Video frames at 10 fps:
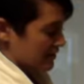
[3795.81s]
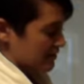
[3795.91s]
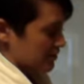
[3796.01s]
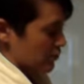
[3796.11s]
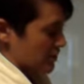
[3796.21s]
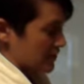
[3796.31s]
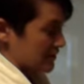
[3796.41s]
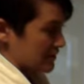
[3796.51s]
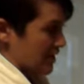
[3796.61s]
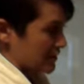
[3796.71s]
So the
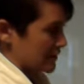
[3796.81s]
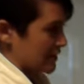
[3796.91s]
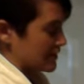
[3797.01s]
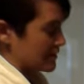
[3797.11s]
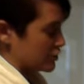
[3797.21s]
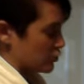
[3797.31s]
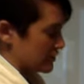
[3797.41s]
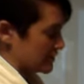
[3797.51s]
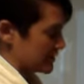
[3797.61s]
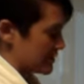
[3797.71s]
ribbon's locked in, the
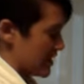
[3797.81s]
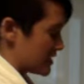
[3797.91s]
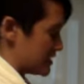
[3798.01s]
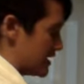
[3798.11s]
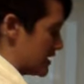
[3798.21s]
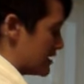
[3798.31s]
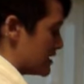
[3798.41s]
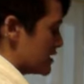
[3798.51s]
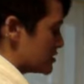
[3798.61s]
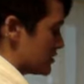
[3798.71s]
twist is locked in.
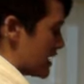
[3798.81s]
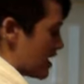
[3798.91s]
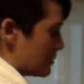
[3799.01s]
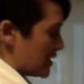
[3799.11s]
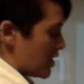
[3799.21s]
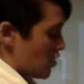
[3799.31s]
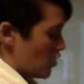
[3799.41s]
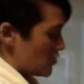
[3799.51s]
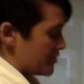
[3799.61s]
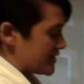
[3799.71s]
So now I'm going to
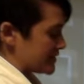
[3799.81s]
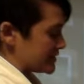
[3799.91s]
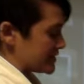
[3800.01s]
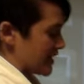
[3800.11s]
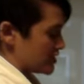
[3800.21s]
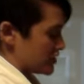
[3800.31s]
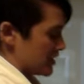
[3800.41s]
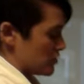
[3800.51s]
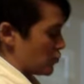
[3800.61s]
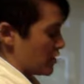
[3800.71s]
hold this
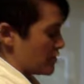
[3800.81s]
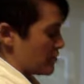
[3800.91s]
section with